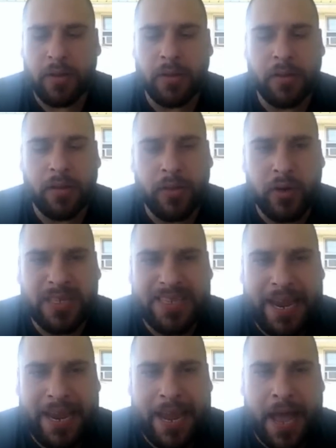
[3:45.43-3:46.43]
there is
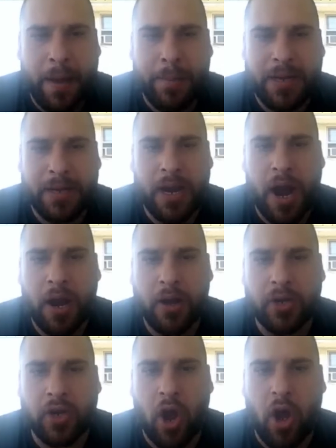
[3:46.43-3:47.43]
a common
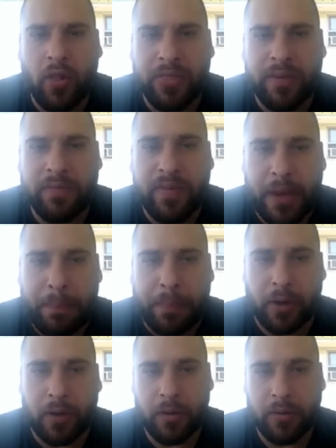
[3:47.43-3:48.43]
card called the
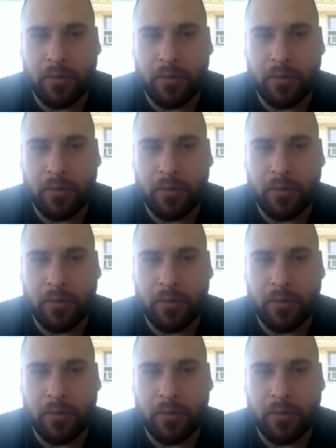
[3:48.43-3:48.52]
Viper.